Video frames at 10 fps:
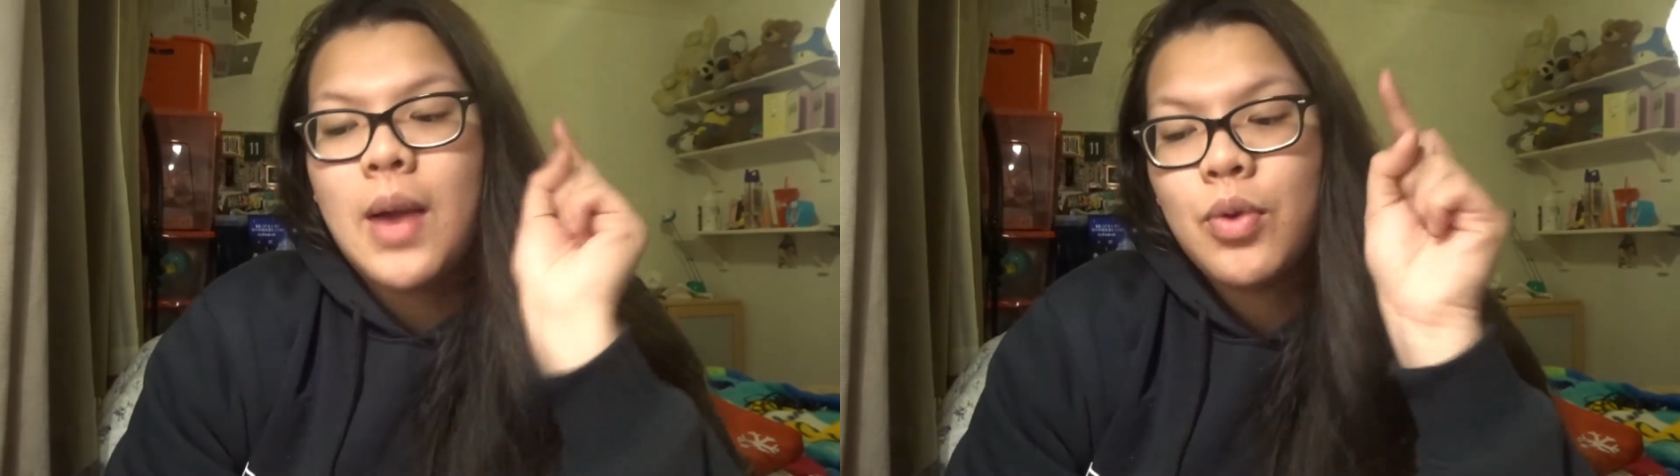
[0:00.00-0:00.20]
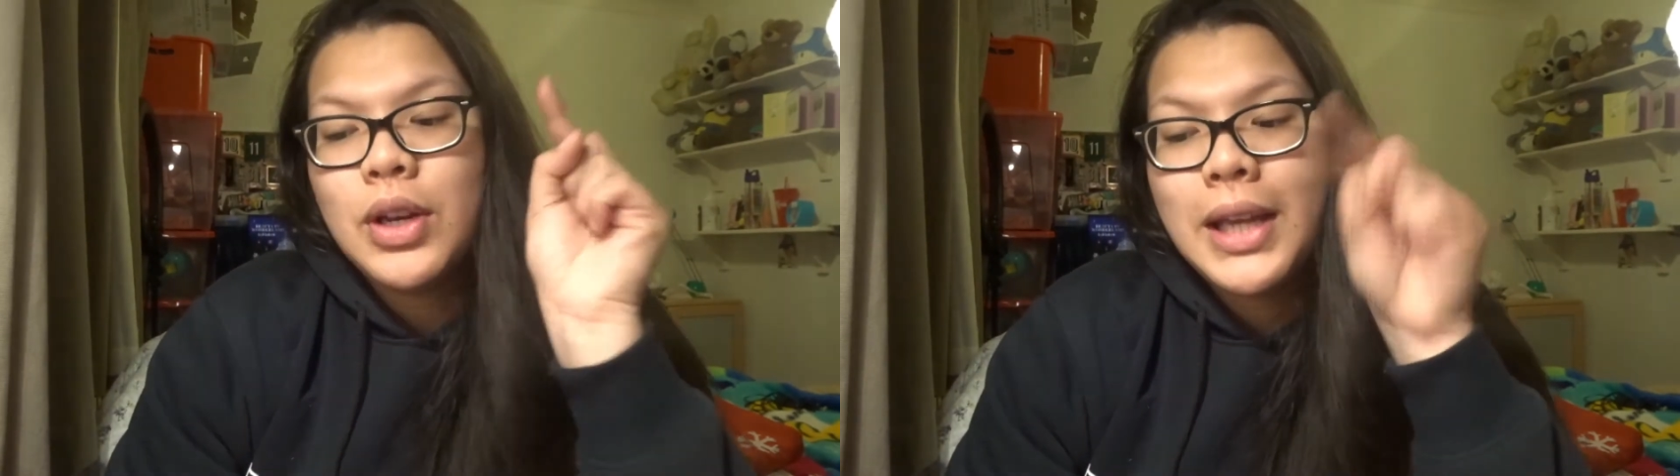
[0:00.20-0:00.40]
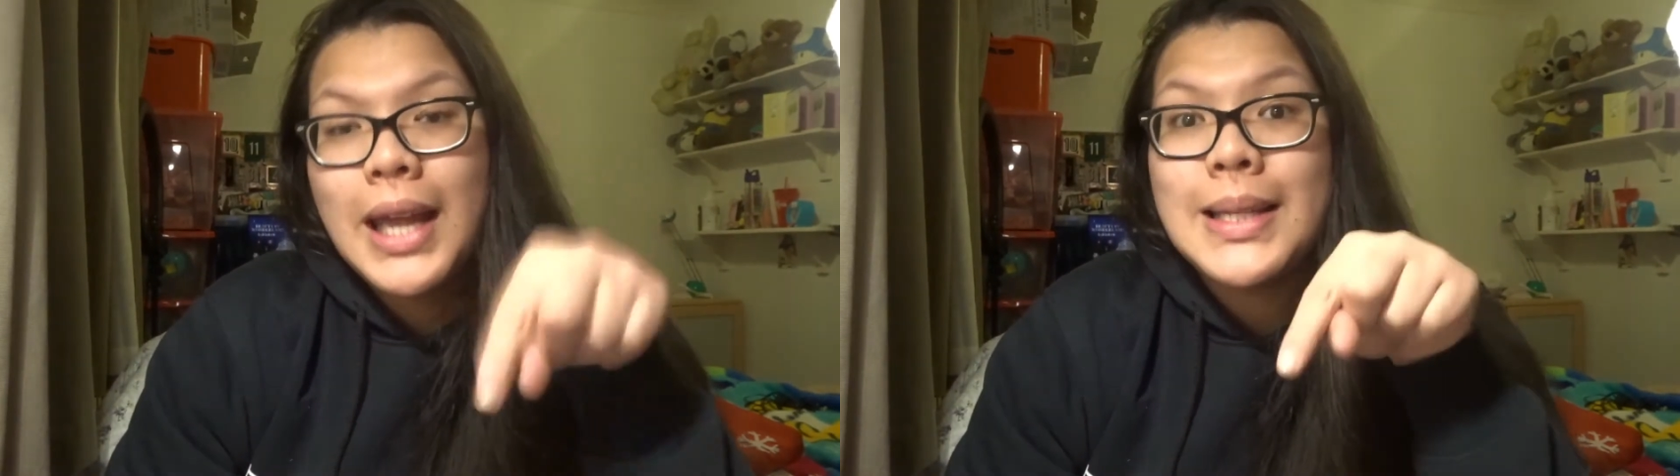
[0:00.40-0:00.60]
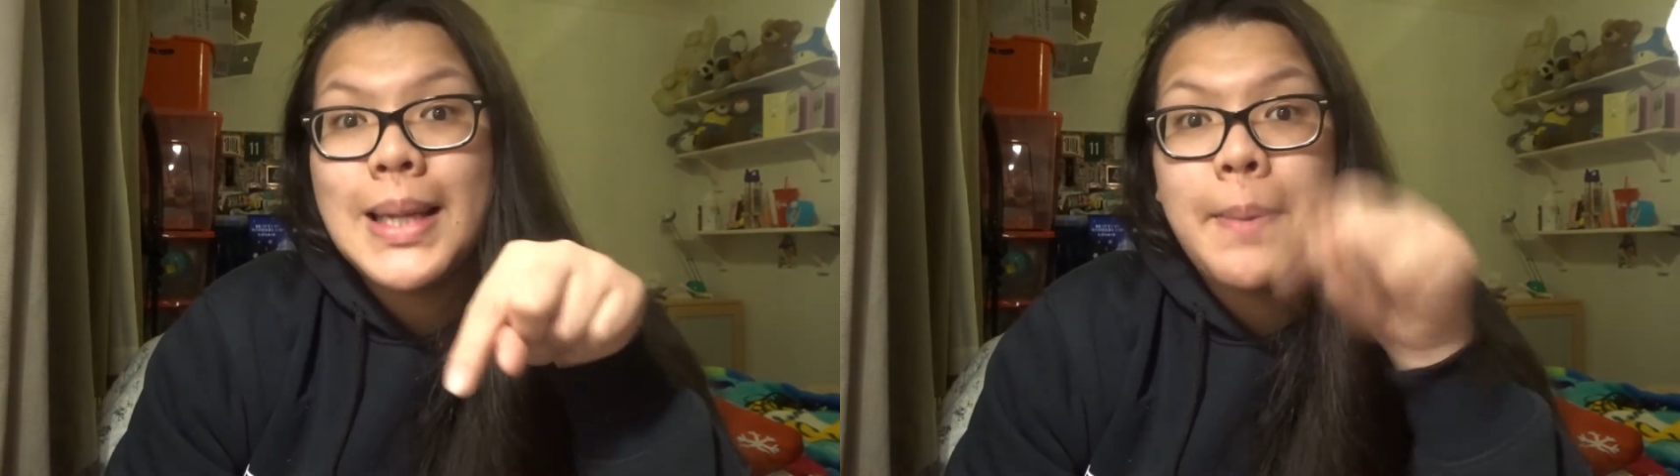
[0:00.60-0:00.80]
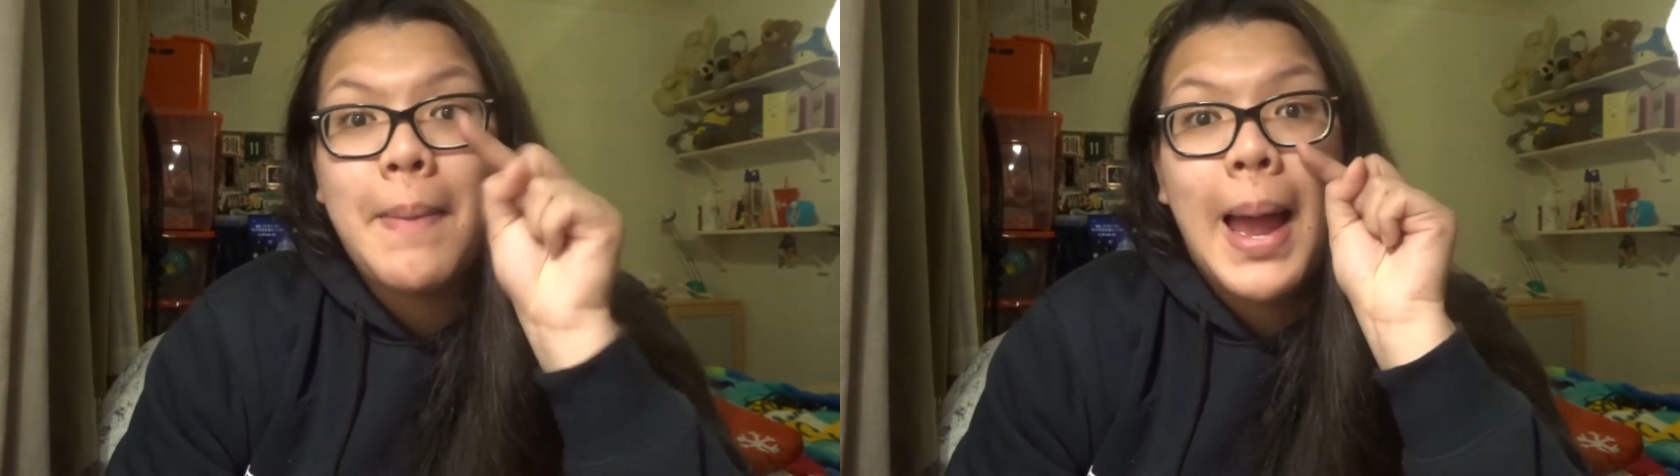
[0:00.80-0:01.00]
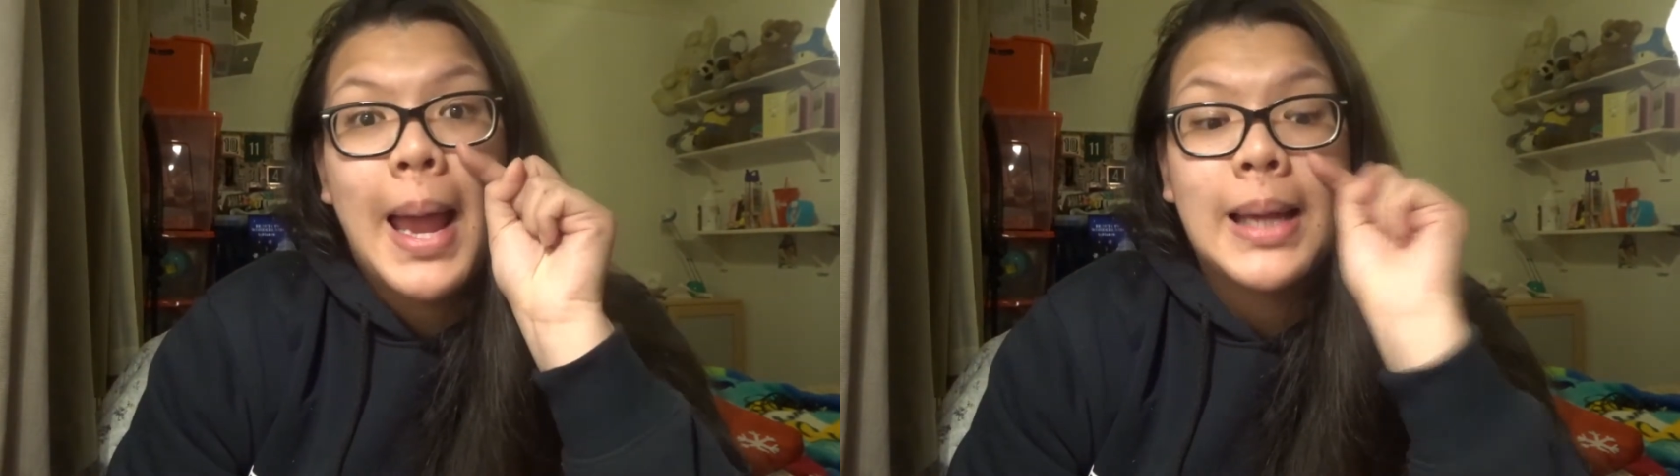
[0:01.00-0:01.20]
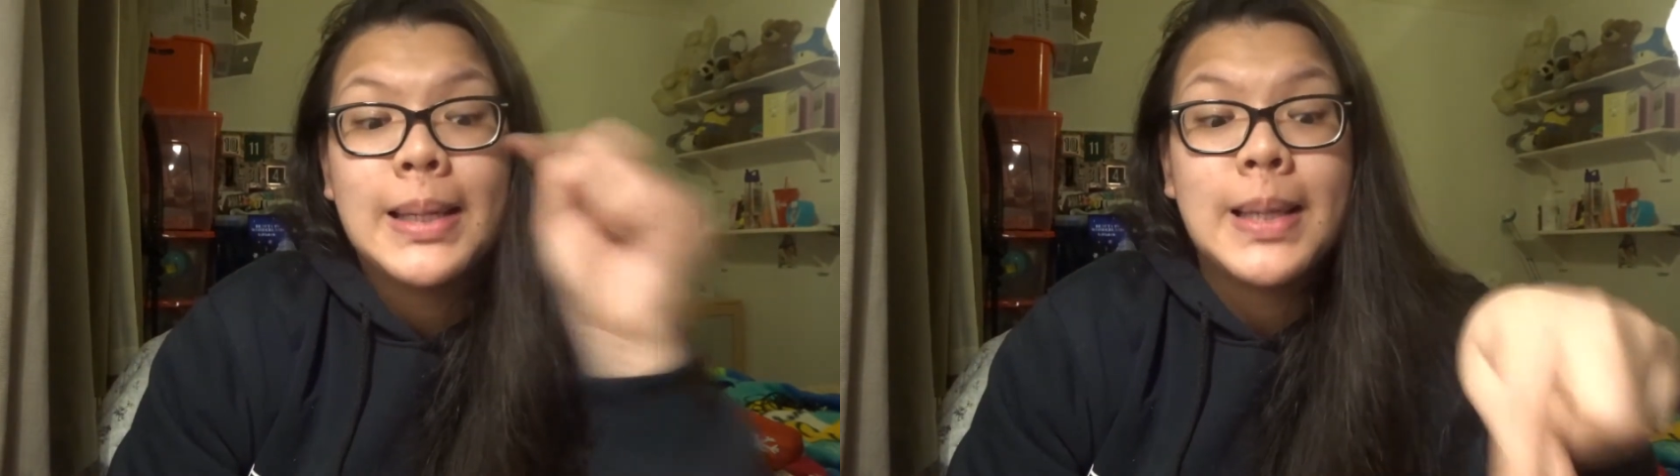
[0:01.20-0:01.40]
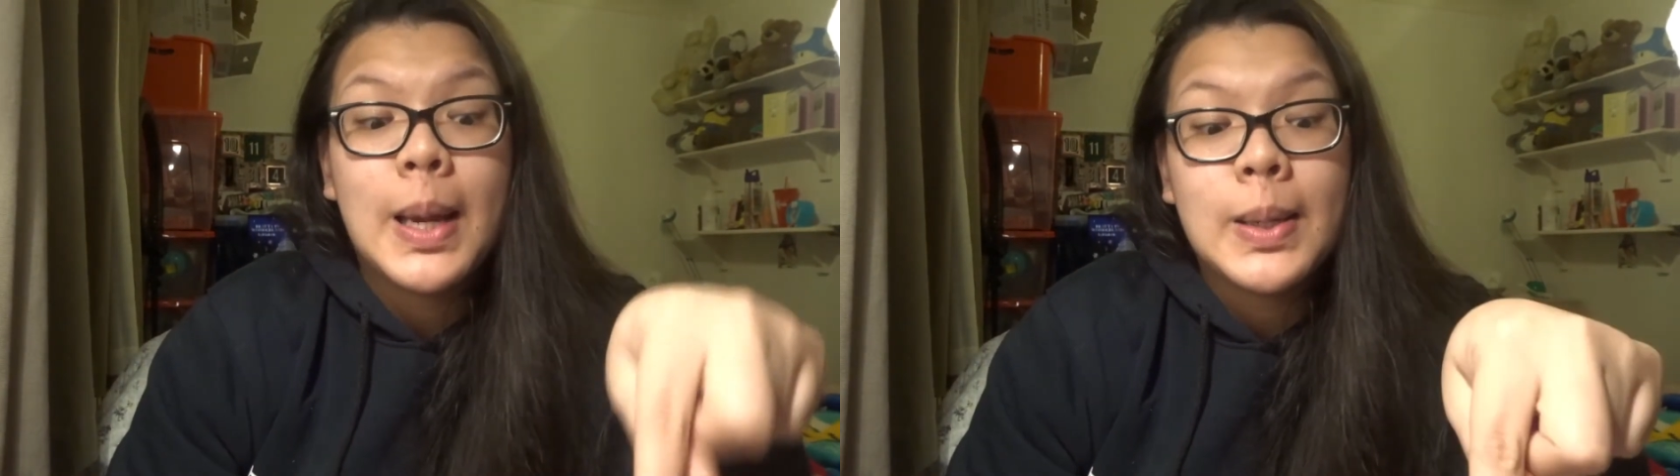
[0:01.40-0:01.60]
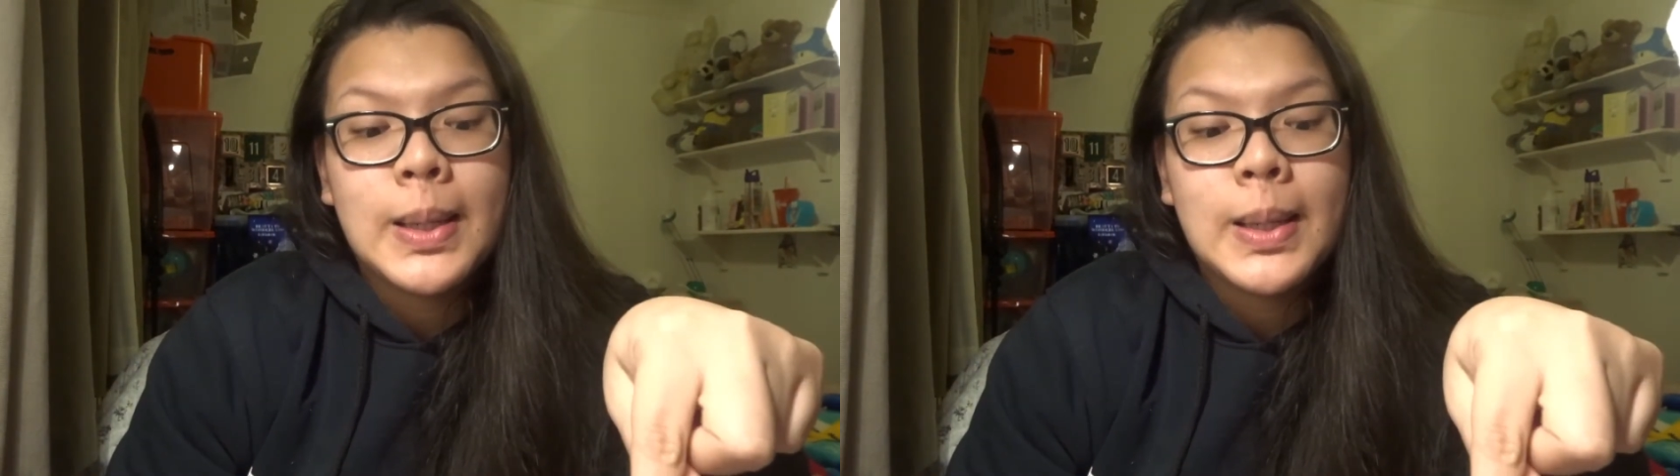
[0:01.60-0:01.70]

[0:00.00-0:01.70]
I'm going to get my head down